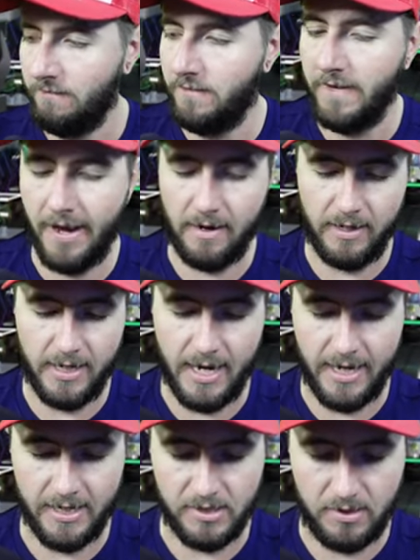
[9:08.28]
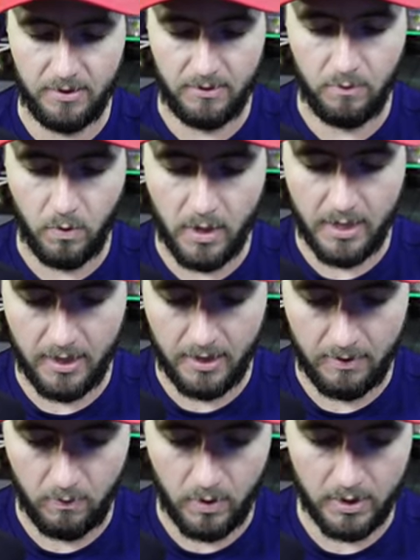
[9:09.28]
Very nice, dude. What
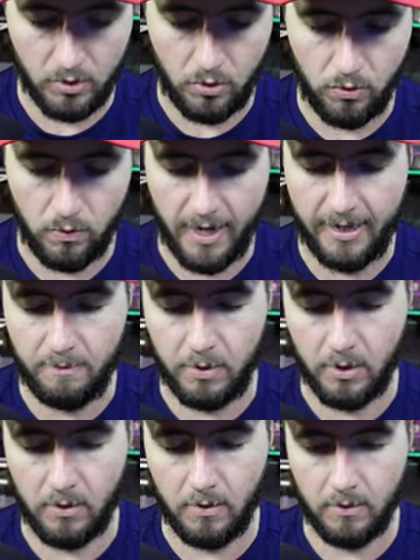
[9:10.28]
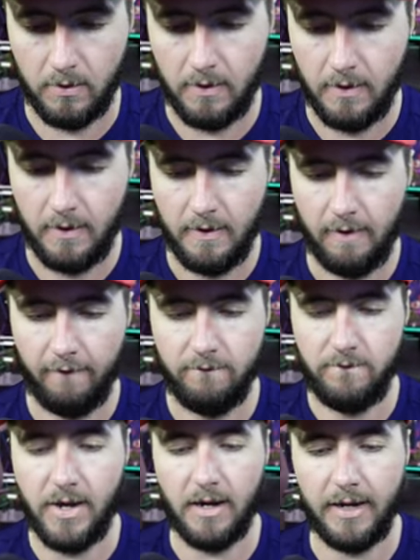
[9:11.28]
a great pull.
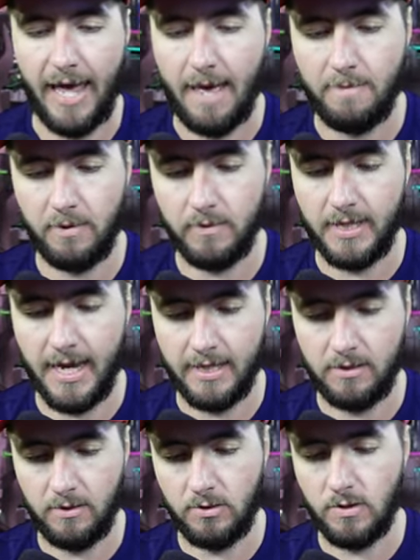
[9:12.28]
Very happy with that, dude.